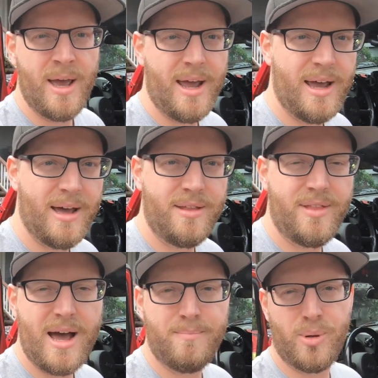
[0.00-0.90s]
And
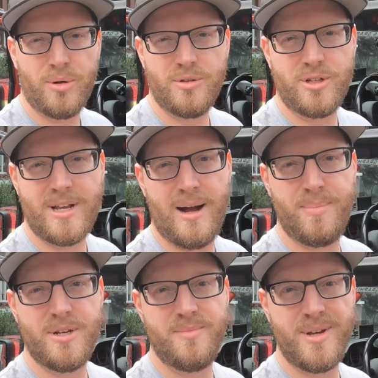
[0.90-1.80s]
that bolt just
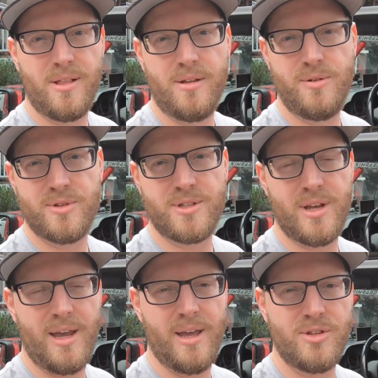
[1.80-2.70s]
happened to be loose,
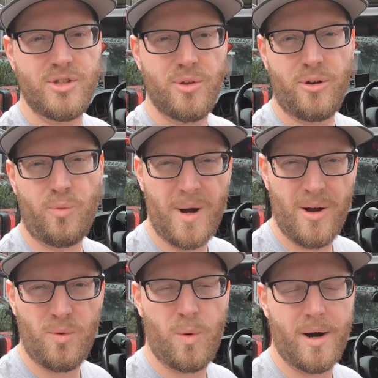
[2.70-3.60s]
and so the
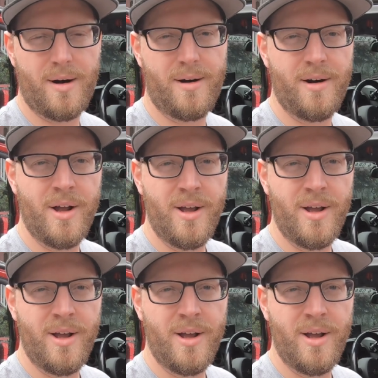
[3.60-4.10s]
ground wire